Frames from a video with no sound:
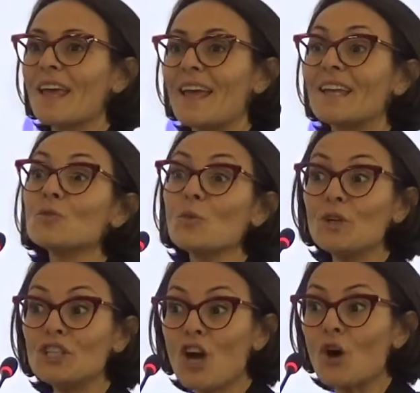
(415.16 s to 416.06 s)
and
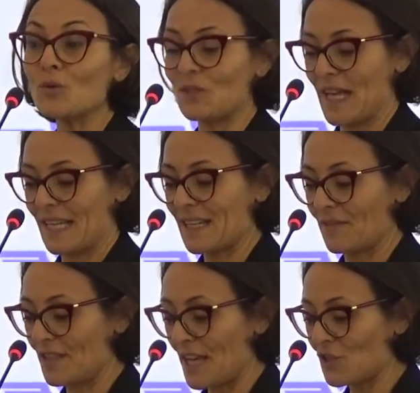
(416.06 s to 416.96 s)
we know that
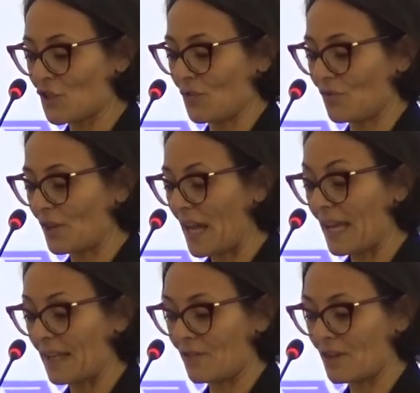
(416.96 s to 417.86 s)
aviation
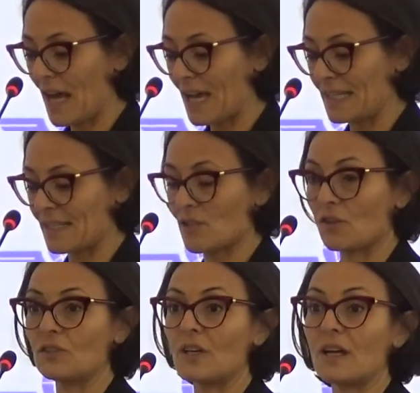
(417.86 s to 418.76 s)
relies
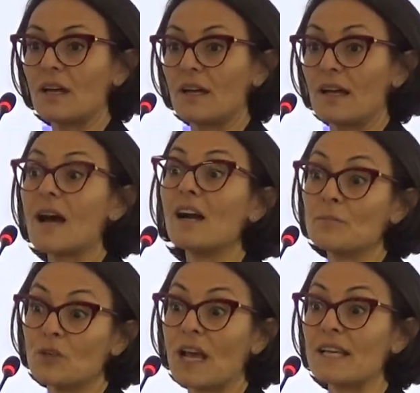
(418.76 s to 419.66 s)
on the uh,
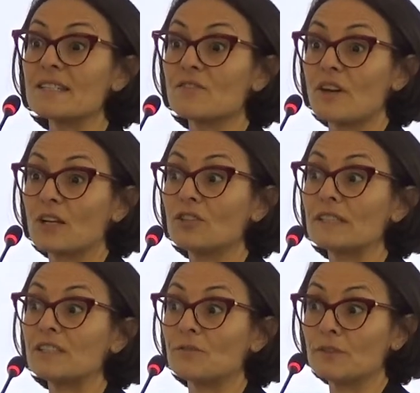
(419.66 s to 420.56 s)
harmonized
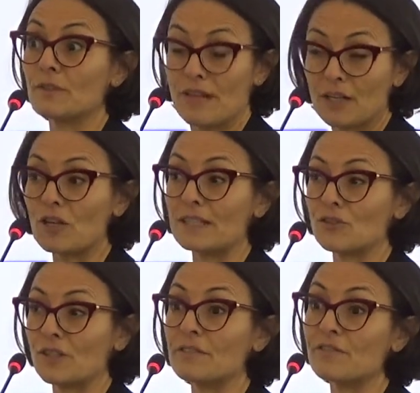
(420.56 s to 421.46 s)

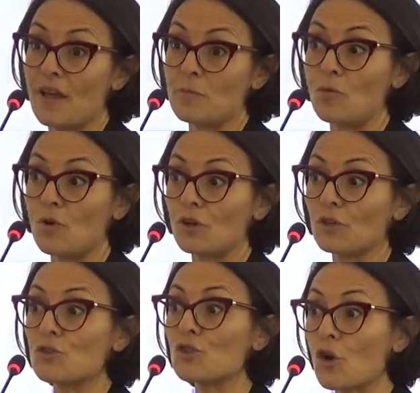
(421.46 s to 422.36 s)
regulatory
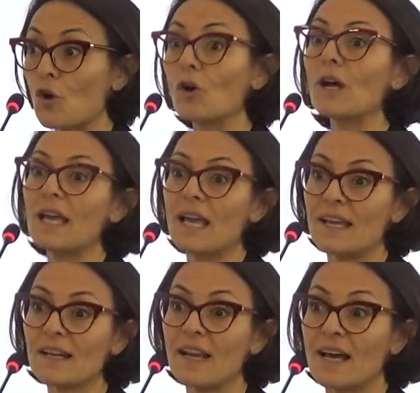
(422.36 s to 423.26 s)
framework, so
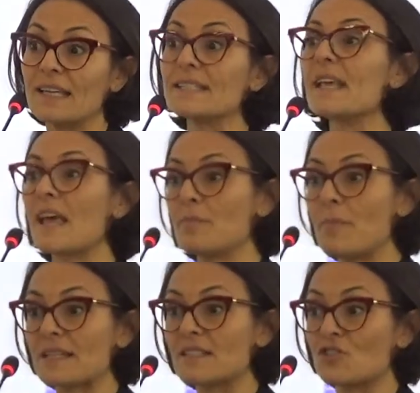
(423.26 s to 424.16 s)
airlines and
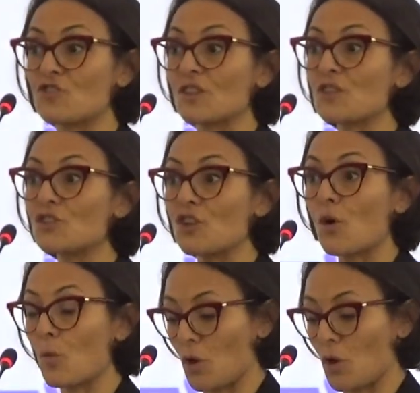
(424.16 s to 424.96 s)
passengers know